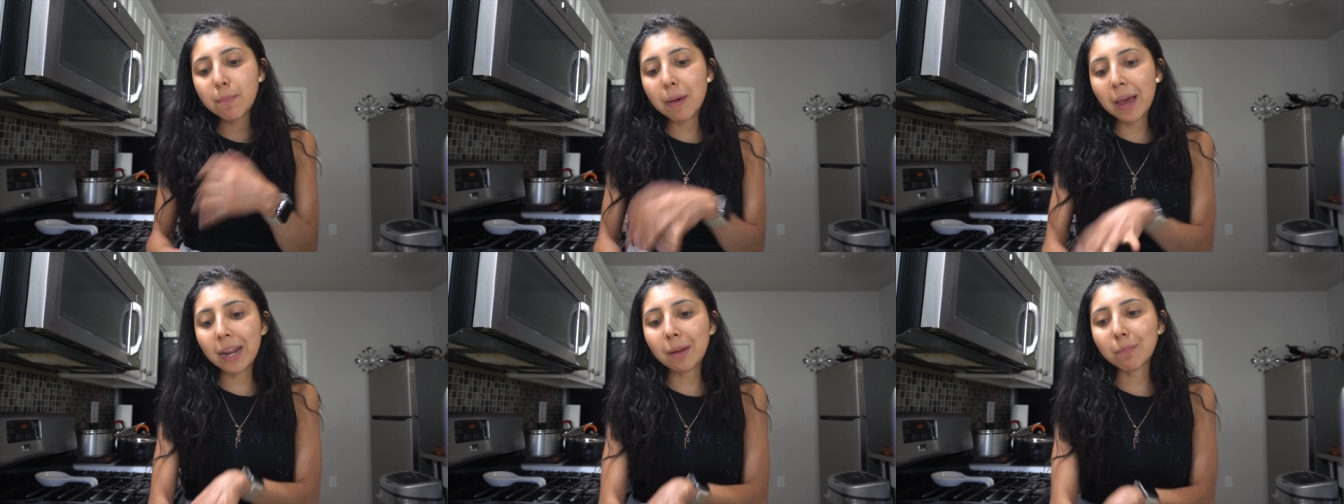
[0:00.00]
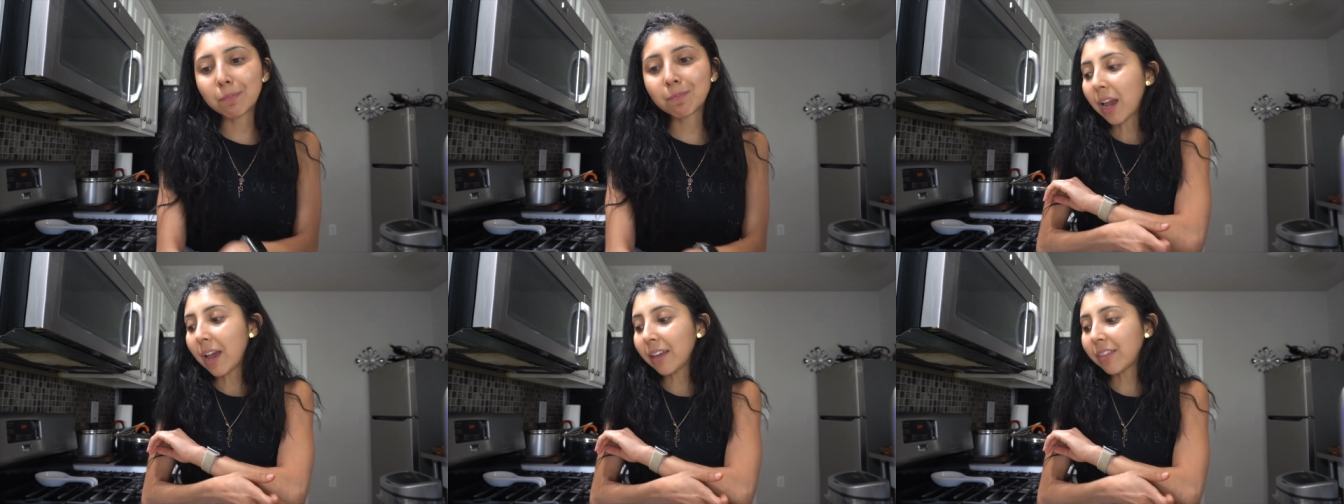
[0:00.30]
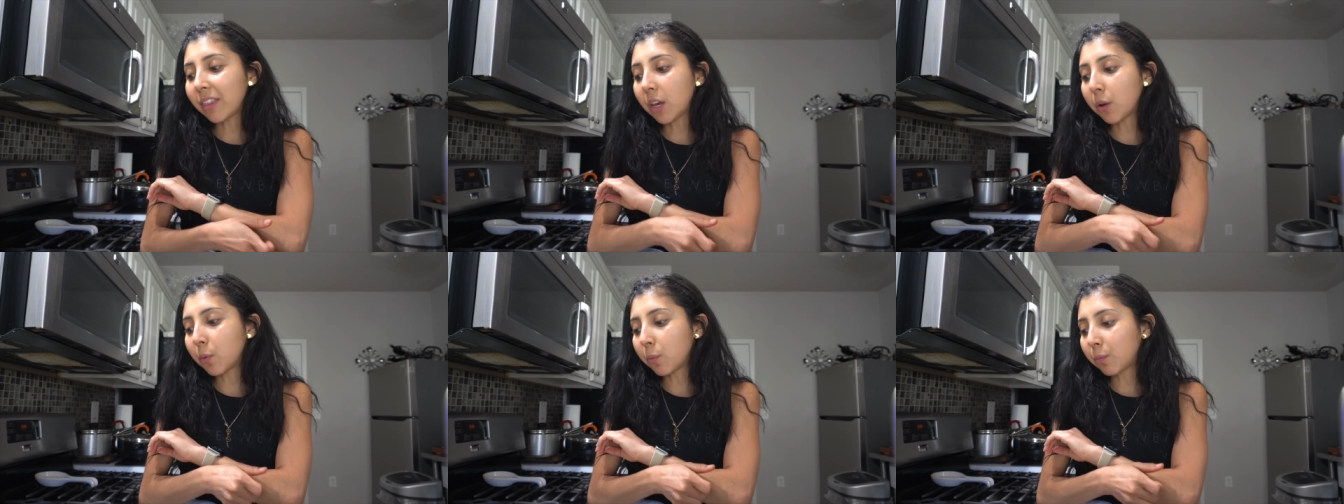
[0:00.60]
but I
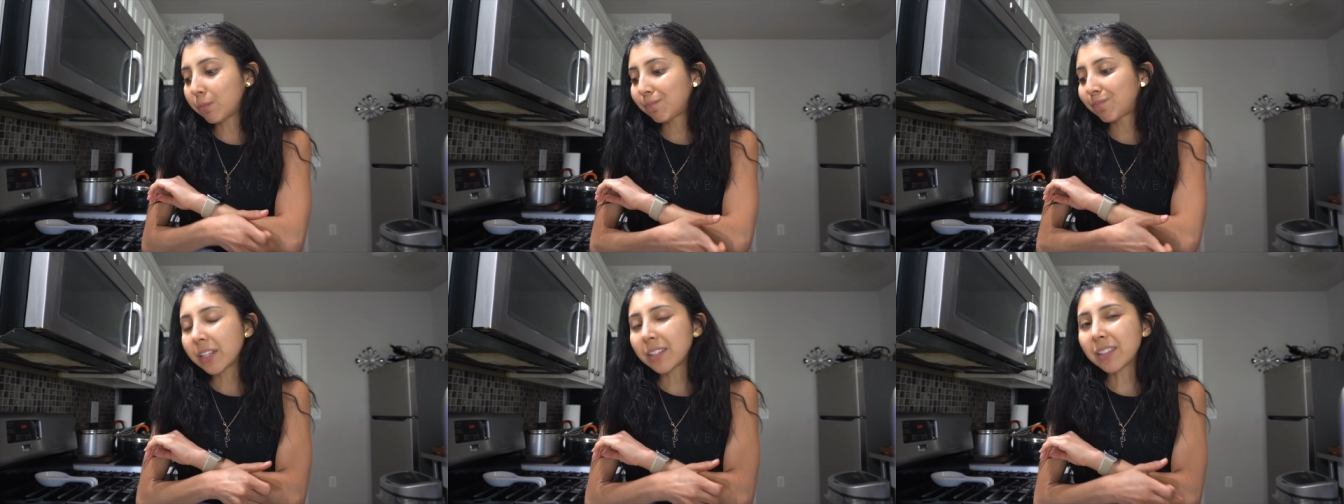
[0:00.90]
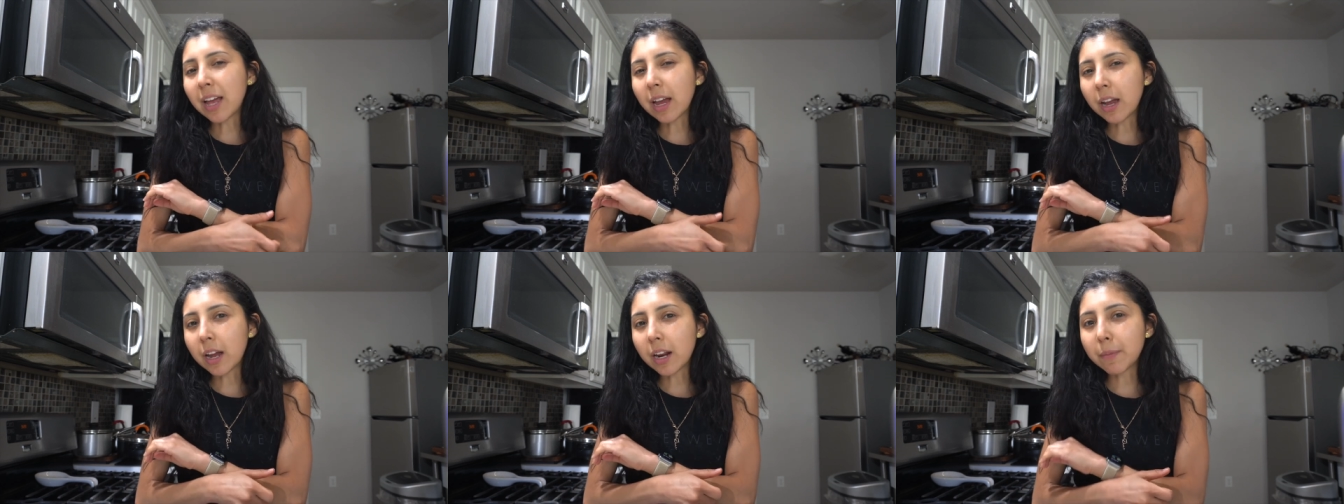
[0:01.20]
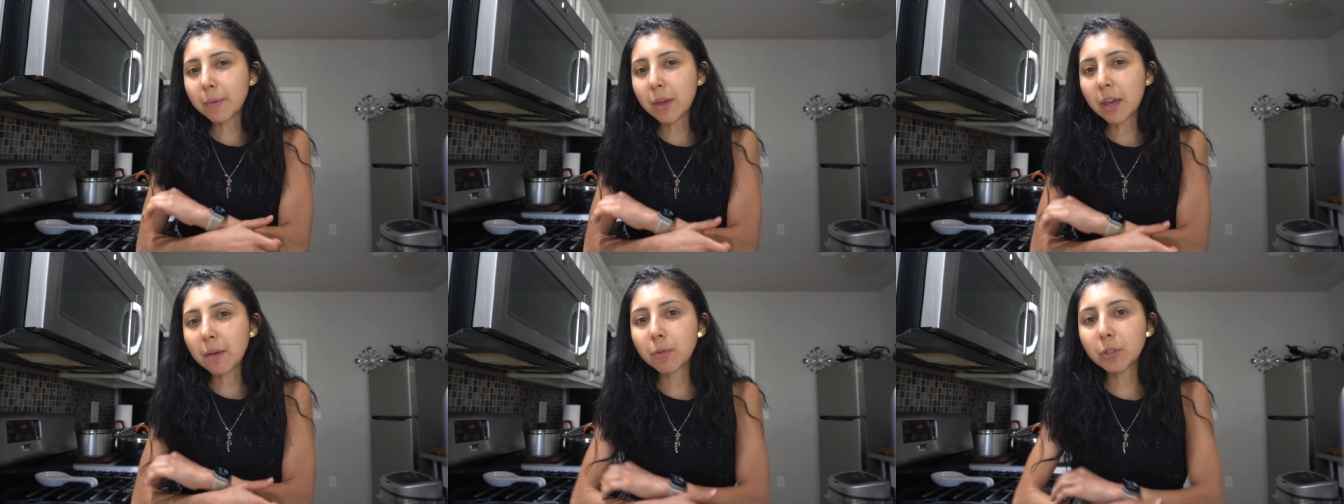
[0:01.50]
think he's not gonna
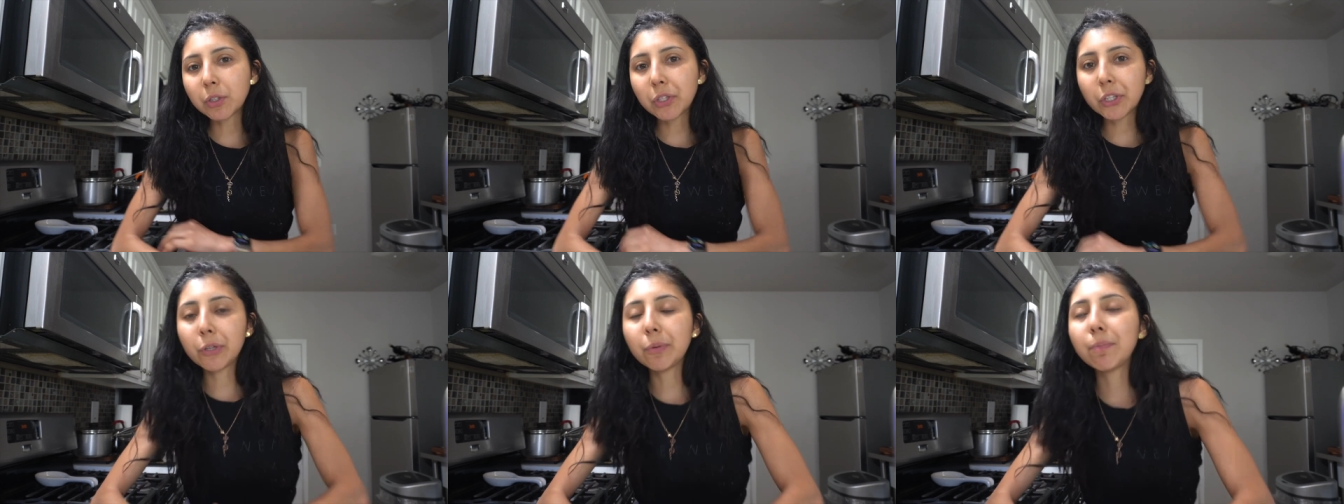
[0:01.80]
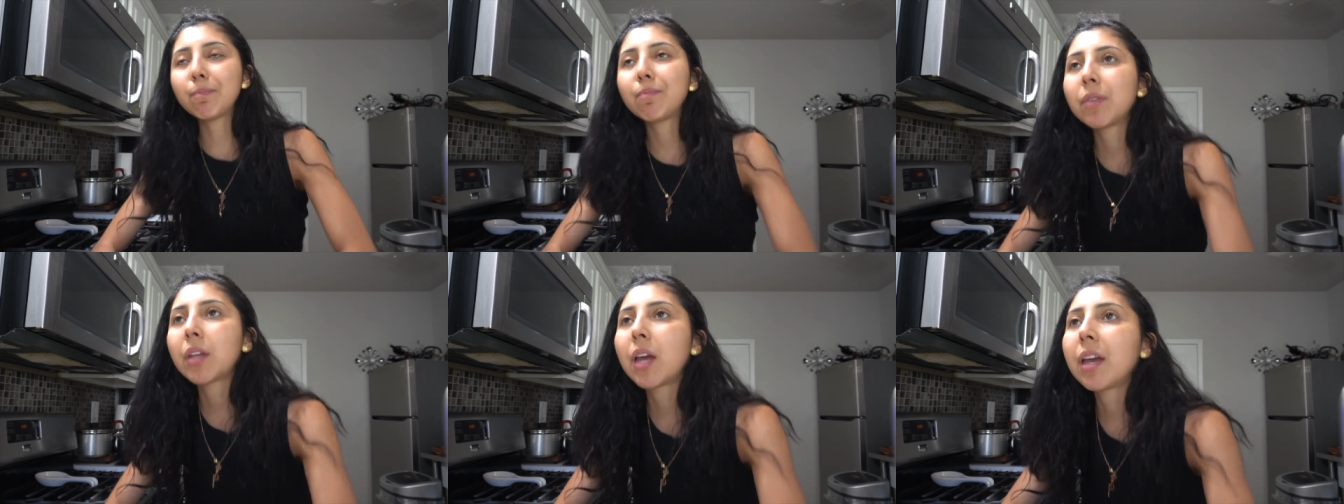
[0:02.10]
be able to.